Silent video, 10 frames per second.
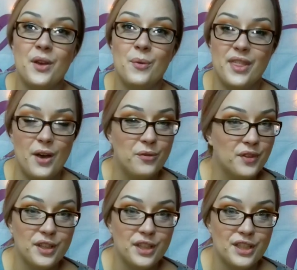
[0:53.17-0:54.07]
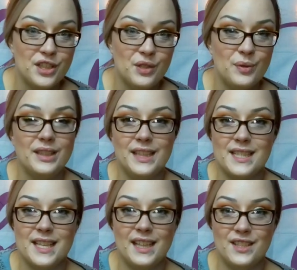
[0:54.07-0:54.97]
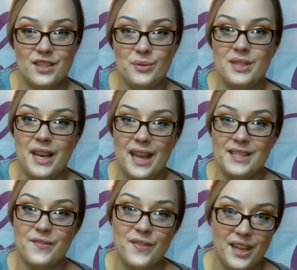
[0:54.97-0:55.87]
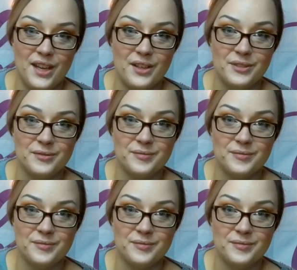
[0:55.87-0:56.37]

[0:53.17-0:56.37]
without further ado, let's get into today's video.